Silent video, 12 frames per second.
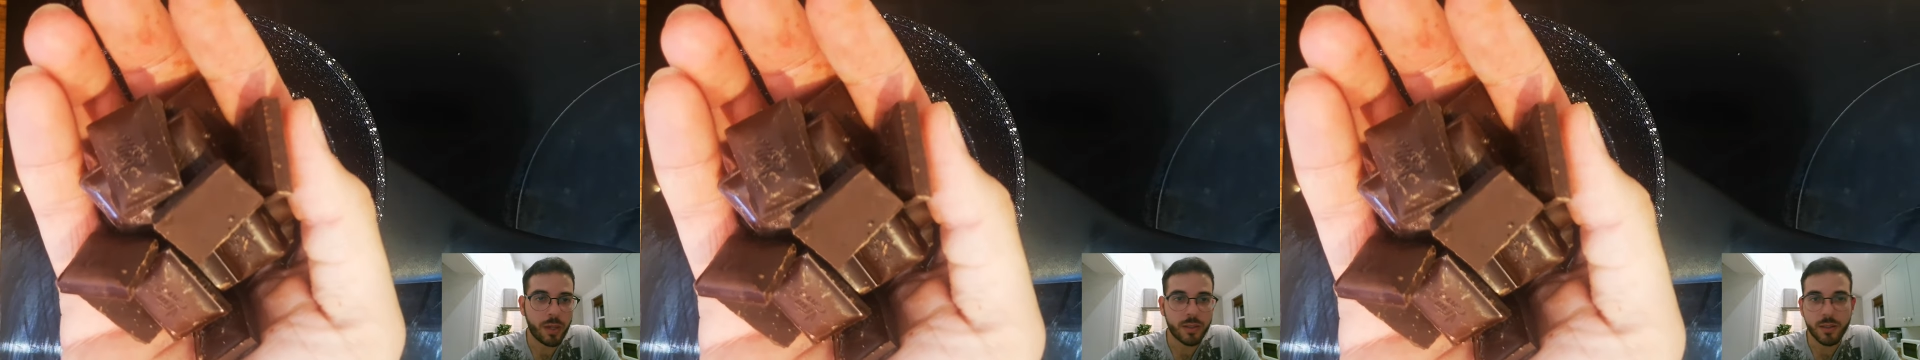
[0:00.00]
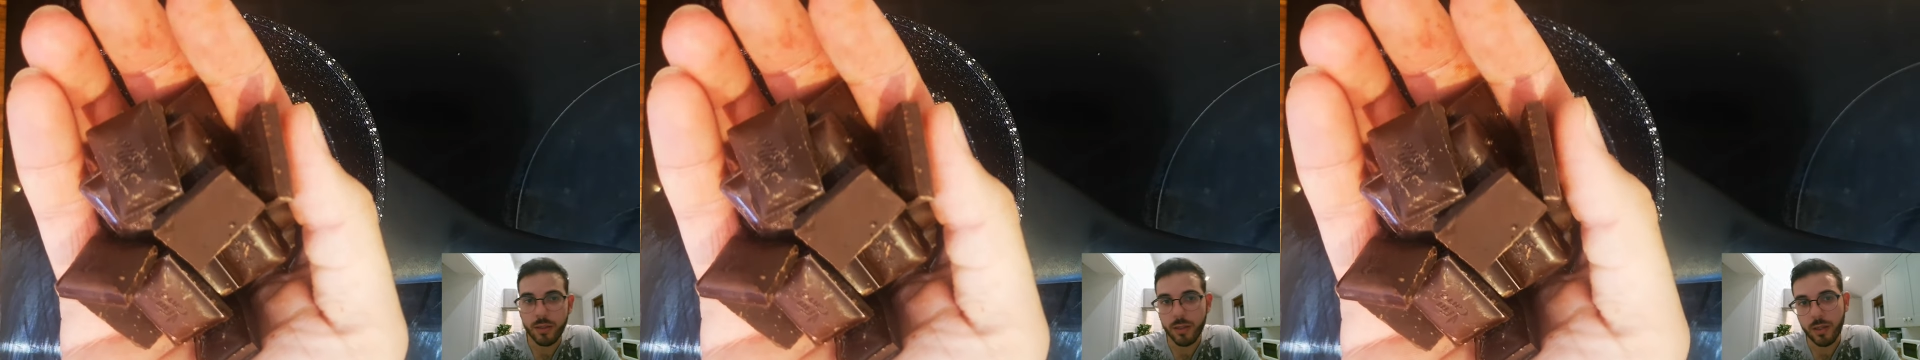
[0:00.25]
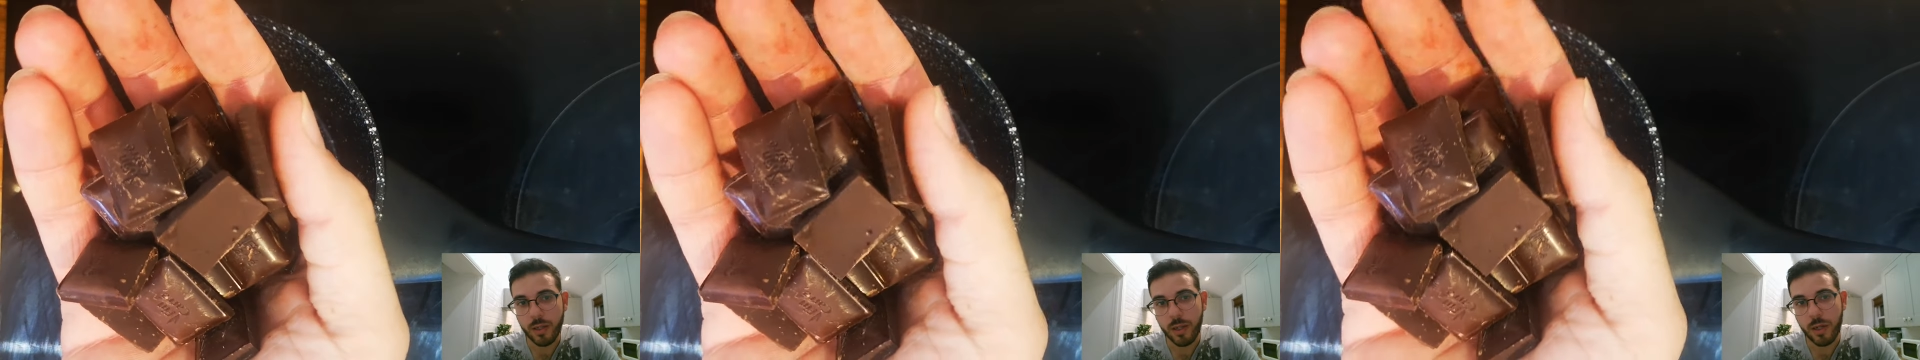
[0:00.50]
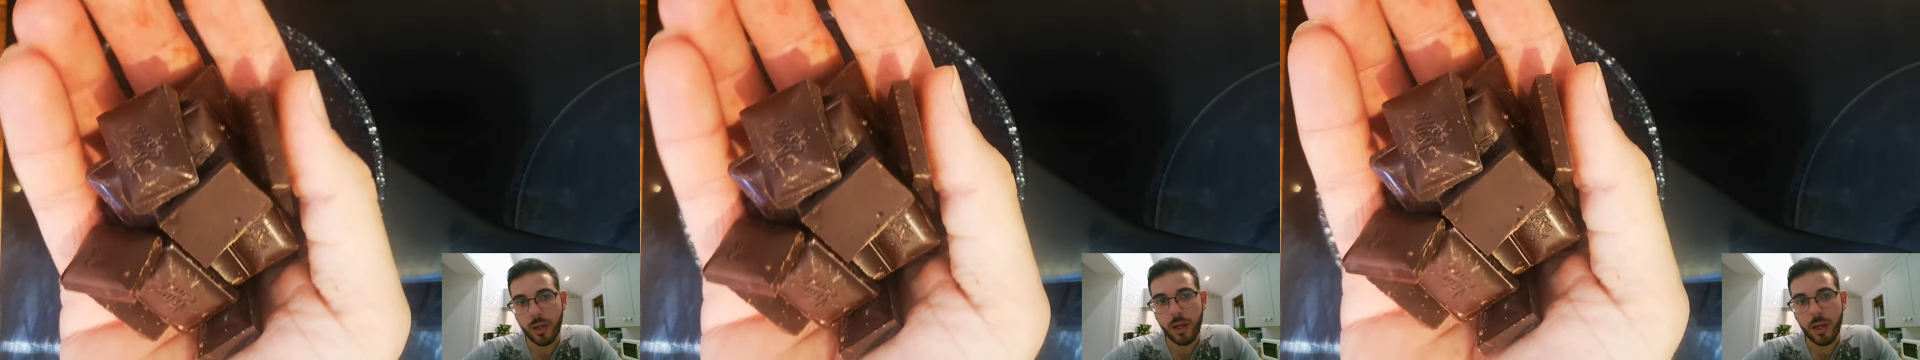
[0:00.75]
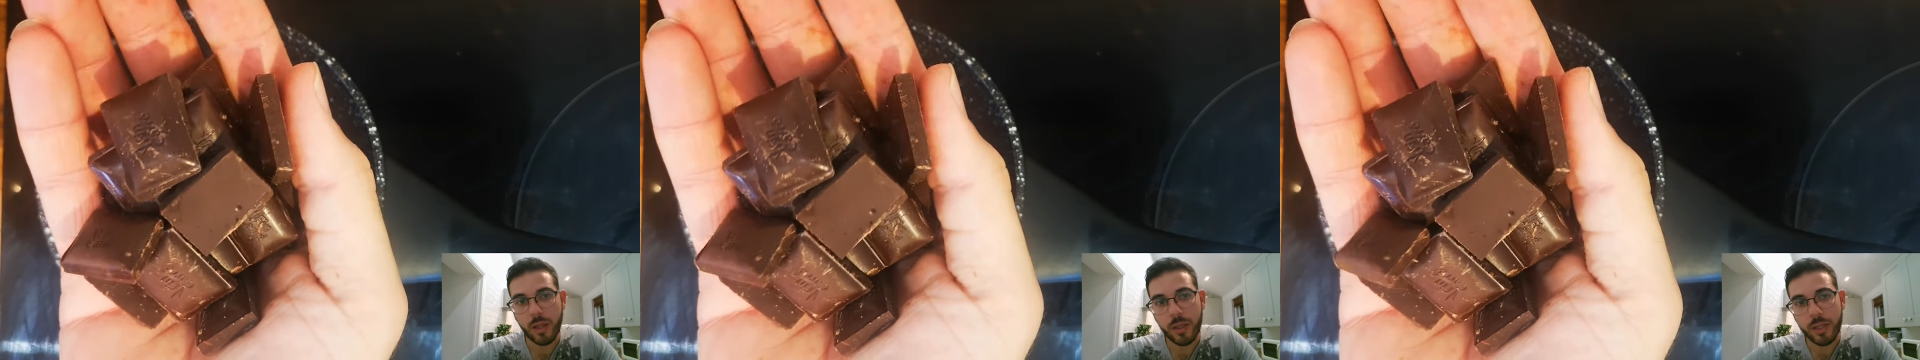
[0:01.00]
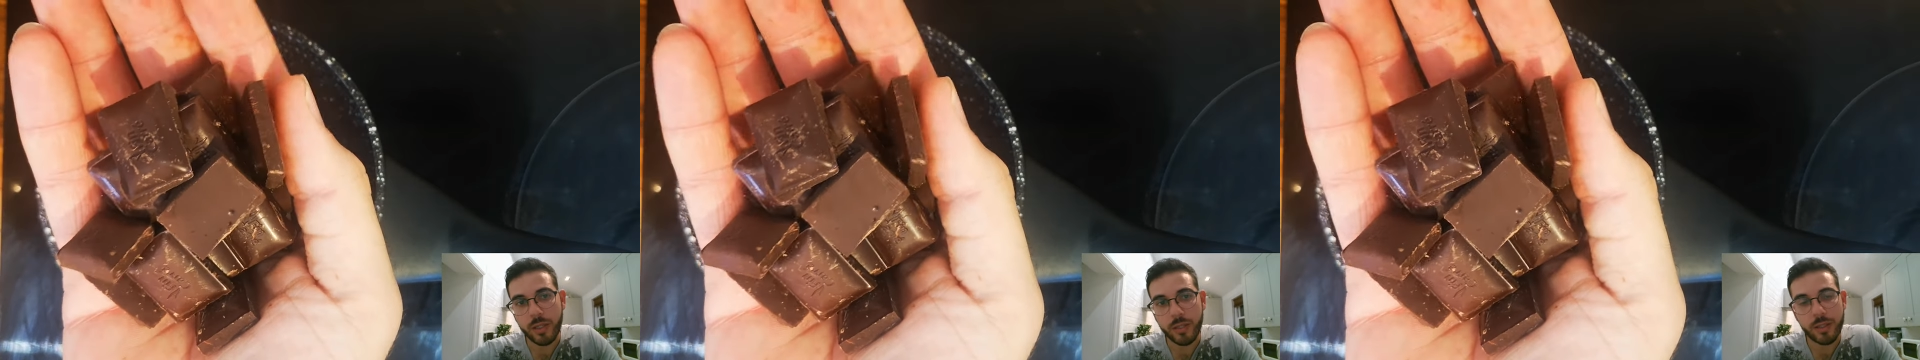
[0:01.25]
melt
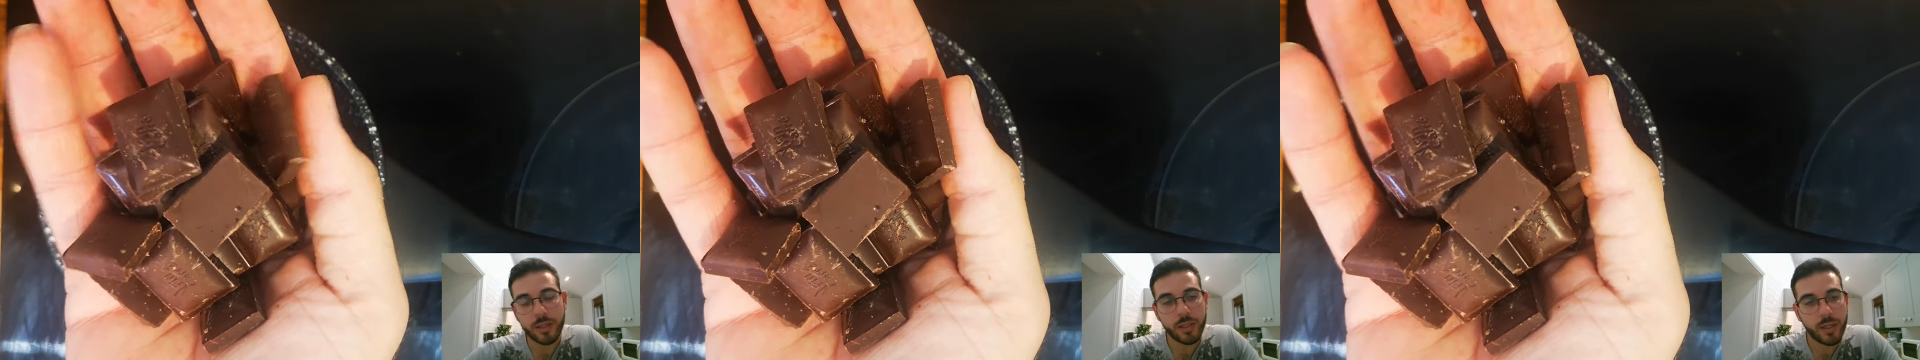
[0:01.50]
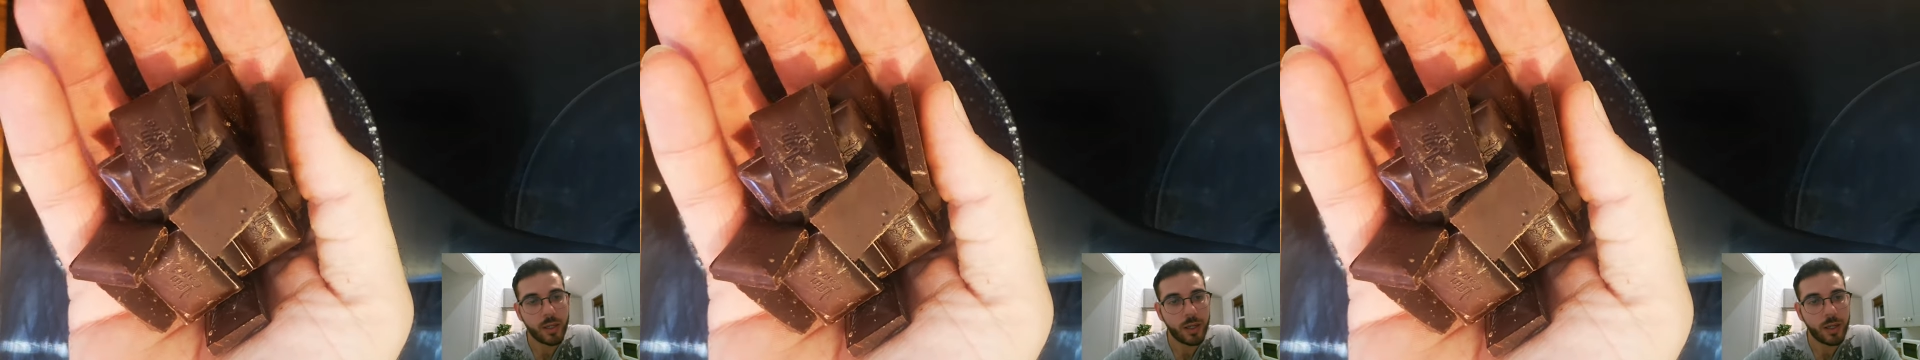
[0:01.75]
these